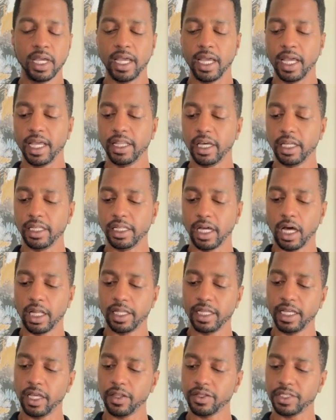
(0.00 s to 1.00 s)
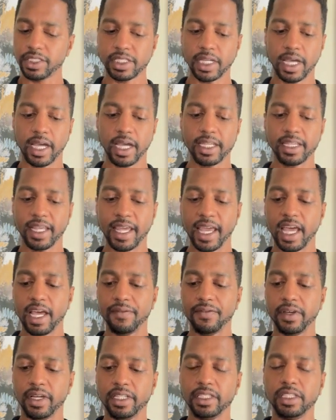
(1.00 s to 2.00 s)
and then on the other side, they
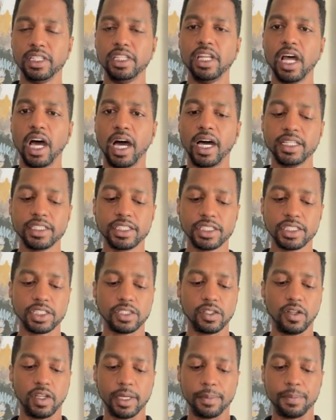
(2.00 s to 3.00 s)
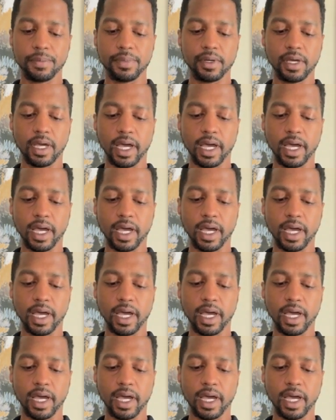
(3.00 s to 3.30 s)
have a non-slip